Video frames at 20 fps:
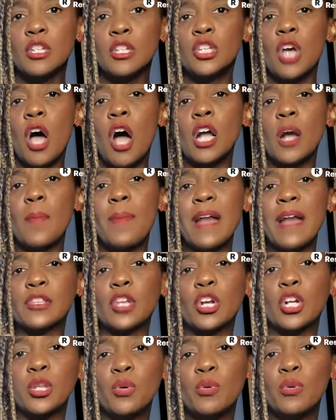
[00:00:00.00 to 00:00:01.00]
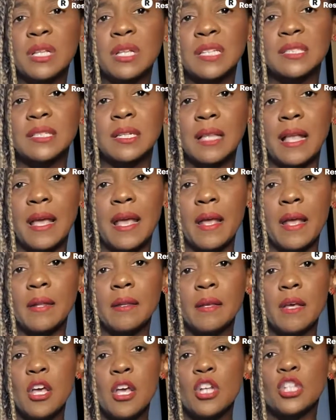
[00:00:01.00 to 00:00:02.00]
Talk about the Ku Klux Klan.
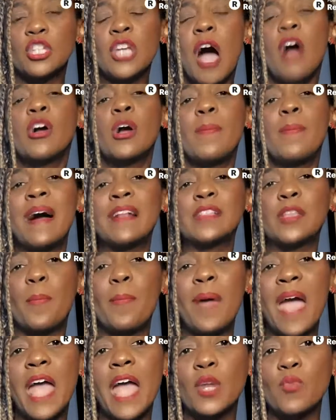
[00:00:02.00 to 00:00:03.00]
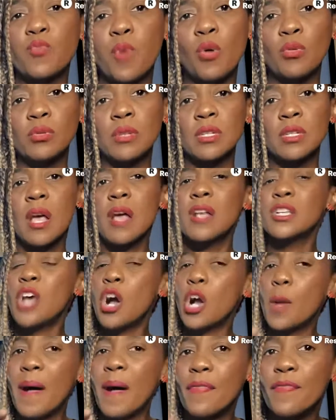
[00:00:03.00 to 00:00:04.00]
Talk about the pantyhose.
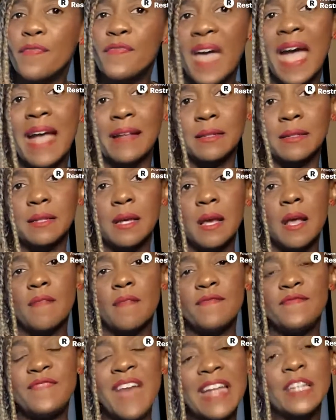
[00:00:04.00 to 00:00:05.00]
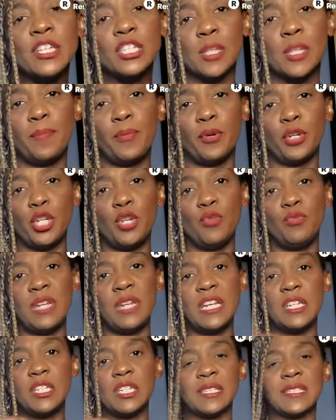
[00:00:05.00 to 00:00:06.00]
Talk about that. That is the book you
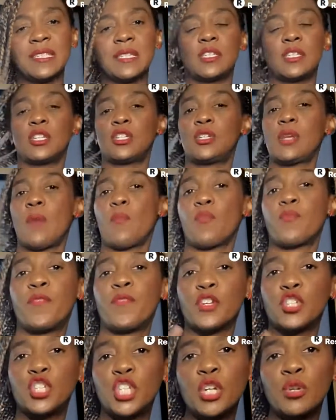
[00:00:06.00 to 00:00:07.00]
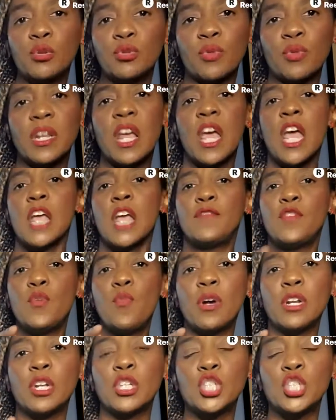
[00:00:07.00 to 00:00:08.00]
need for children. If you
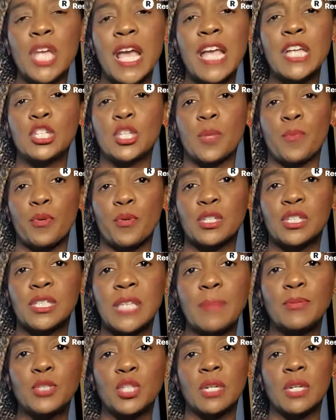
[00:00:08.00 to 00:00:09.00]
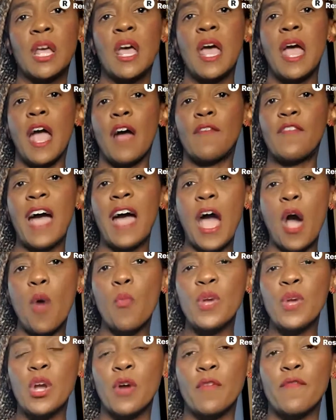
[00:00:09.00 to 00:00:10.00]
want to change the perception of how
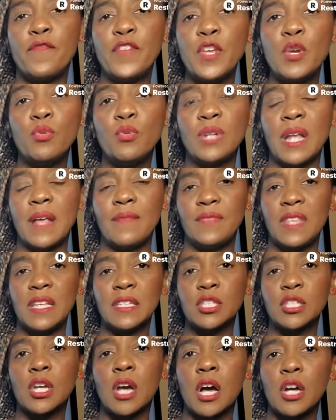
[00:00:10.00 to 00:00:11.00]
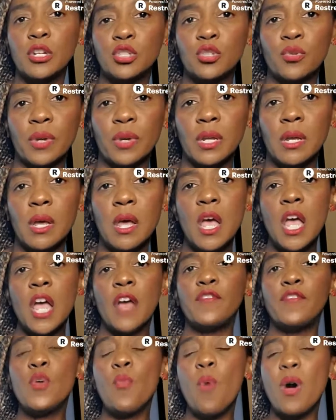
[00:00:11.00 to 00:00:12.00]
we are viewed in this country,
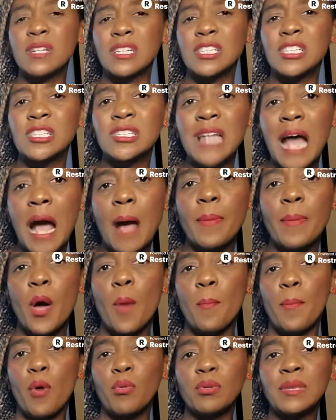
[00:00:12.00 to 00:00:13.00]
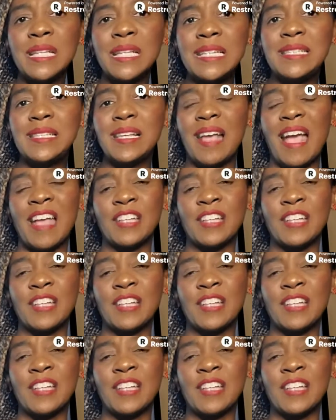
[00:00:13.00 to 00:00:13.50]
if you want to stop policing